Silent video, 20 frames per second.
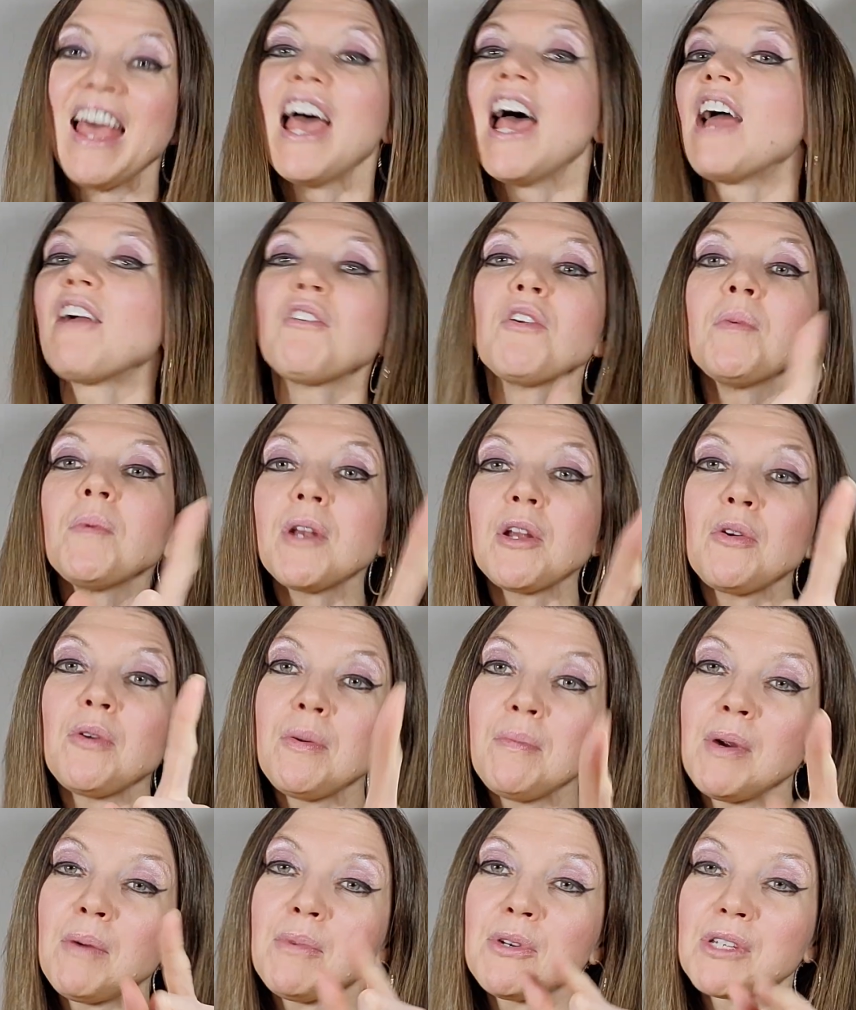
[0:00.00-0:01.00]
Everybody
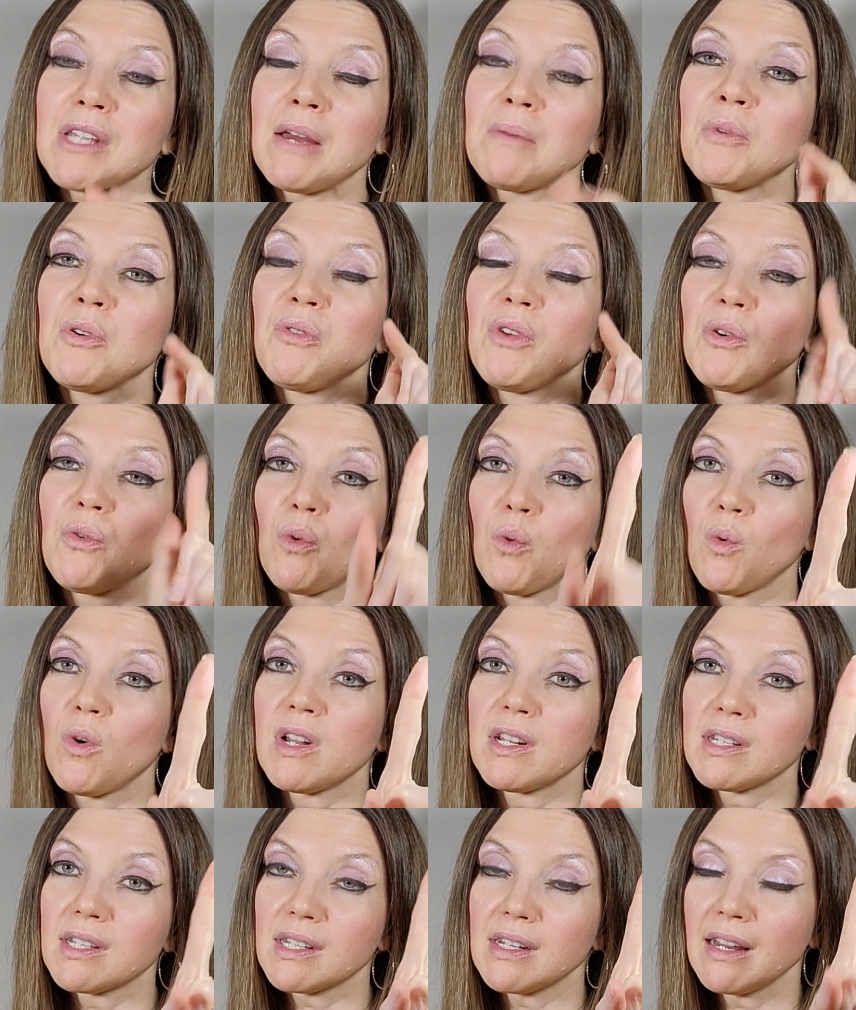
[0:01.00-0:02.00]
remembers that movie for
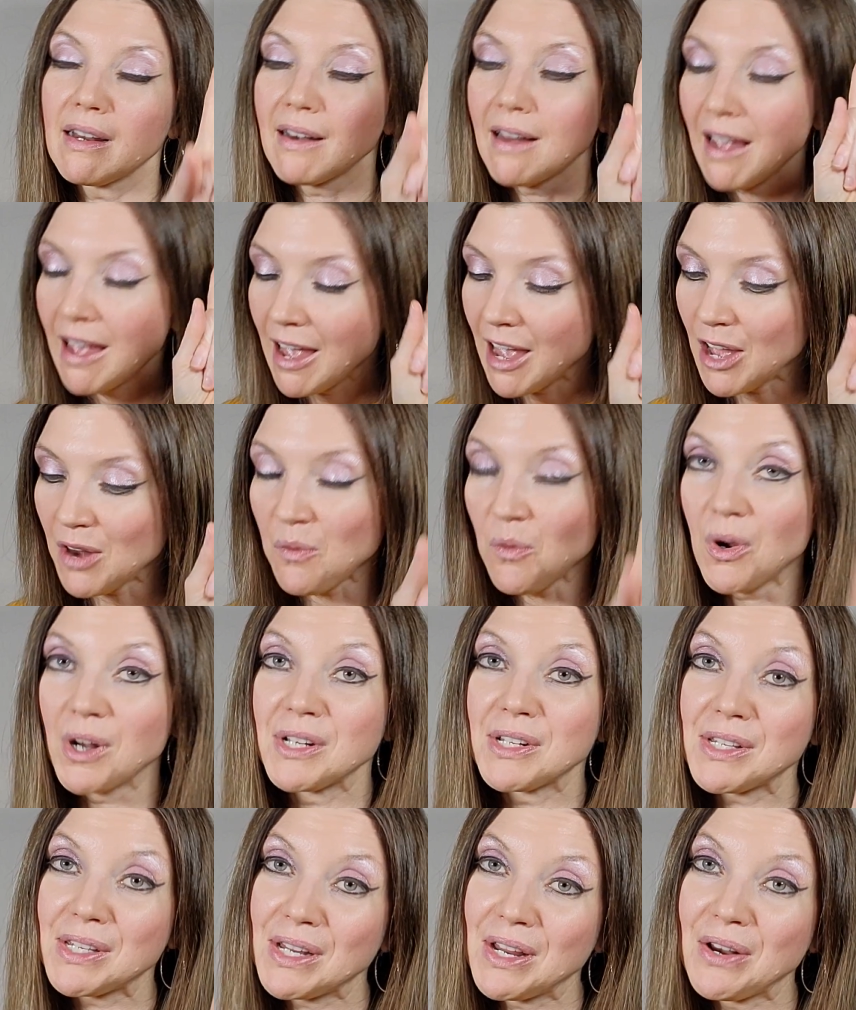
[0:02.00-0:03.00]
one scene and
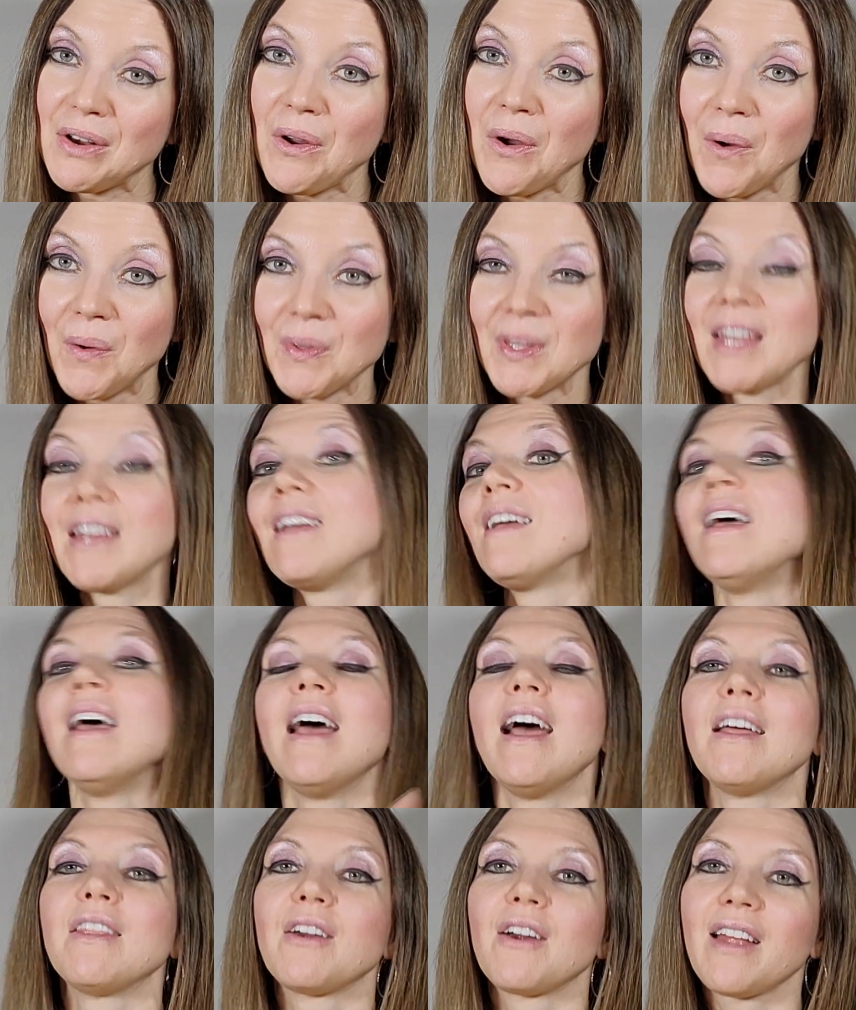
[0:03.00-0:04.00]
one scene only.
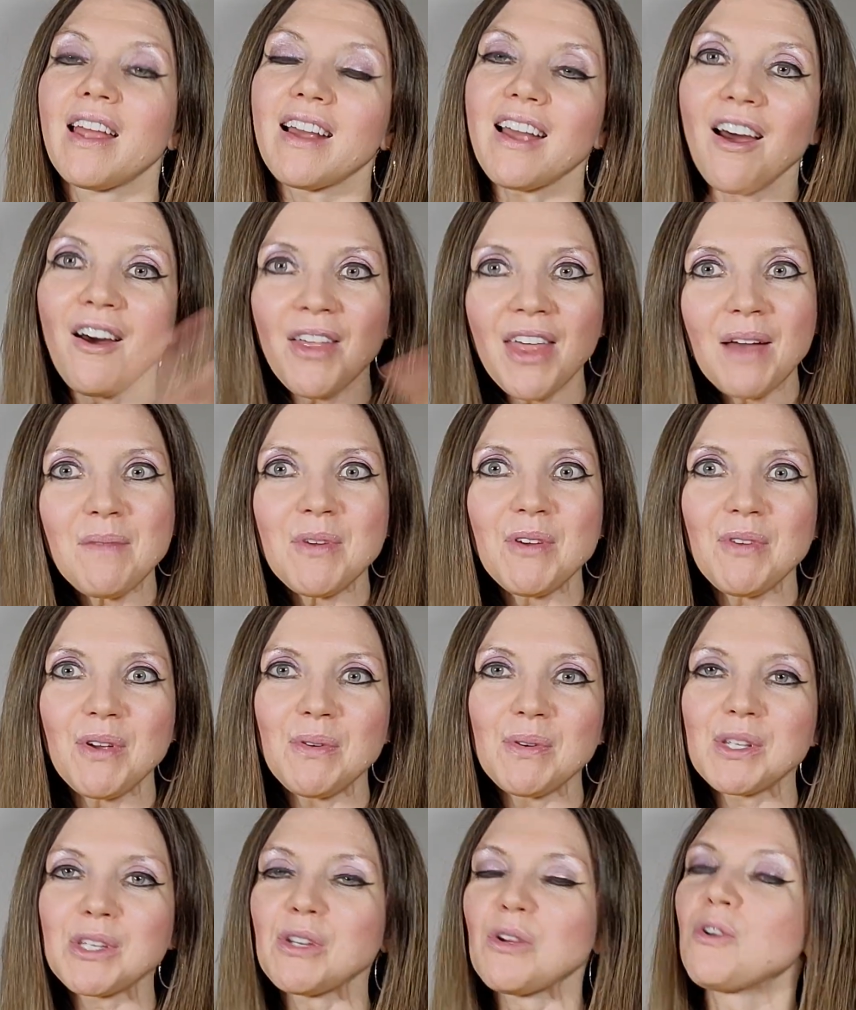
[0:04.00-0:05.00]
And they're like, oh, that movie
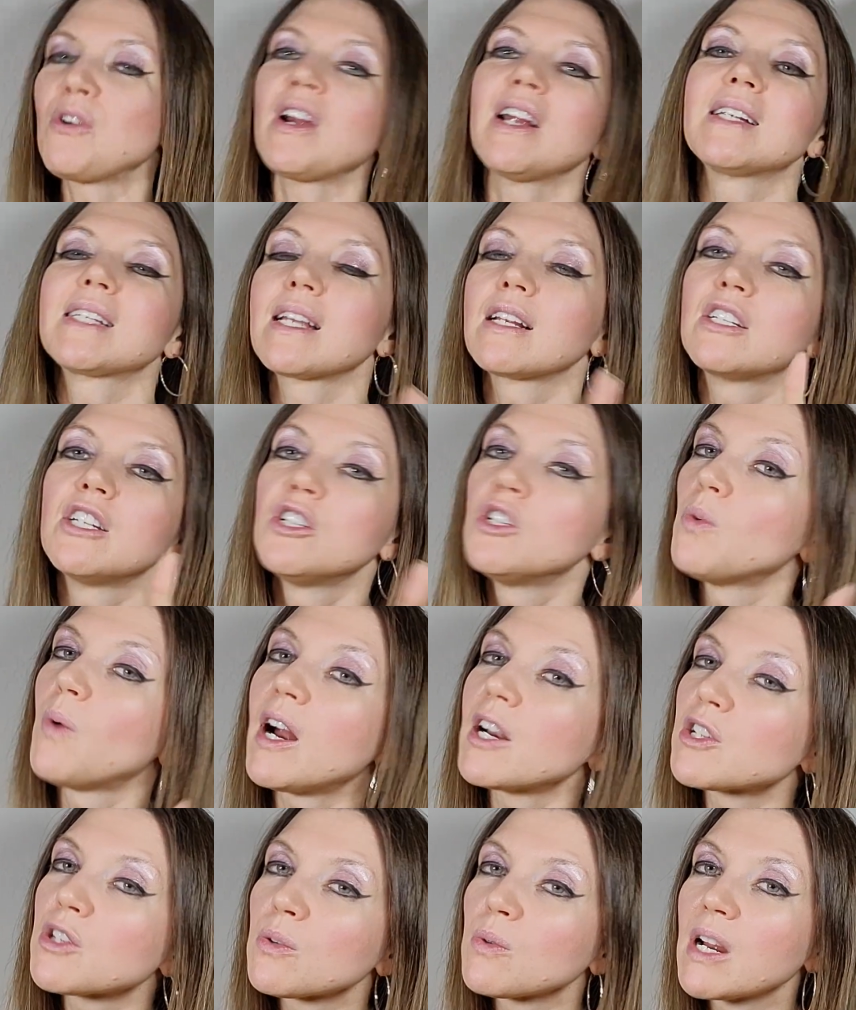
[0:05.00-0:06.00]
was so great. It's like, did you
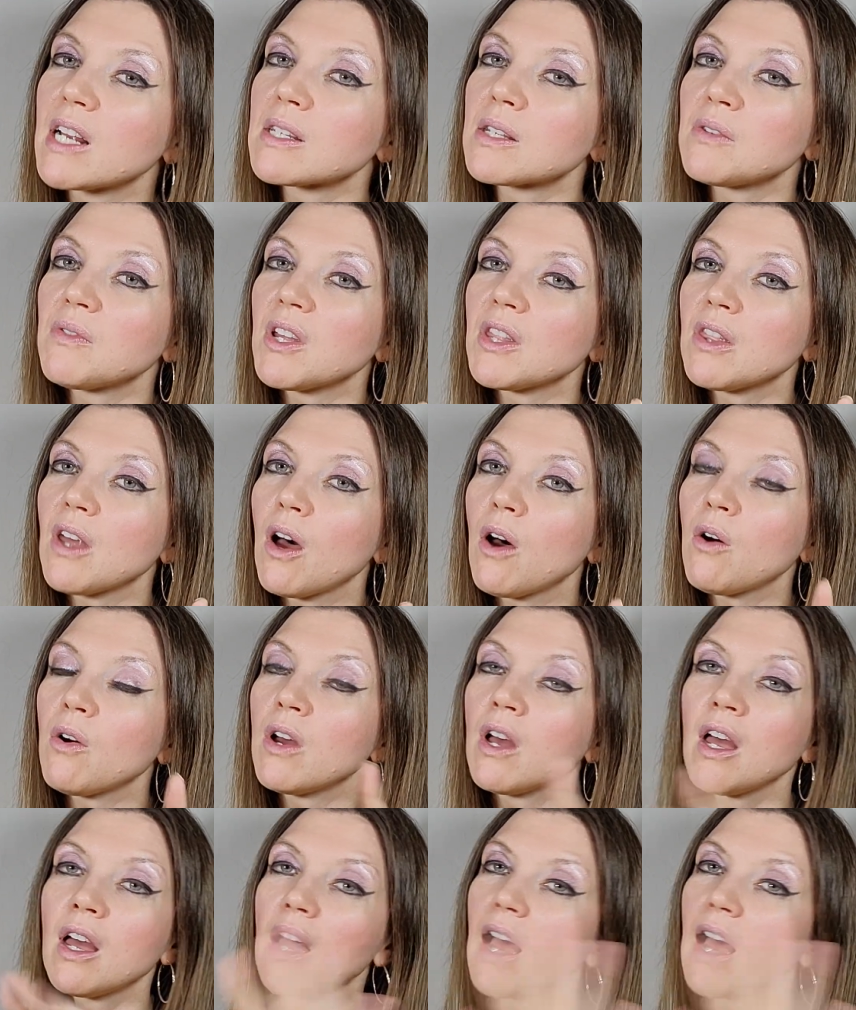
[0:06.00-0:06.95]
watch the rest of it though?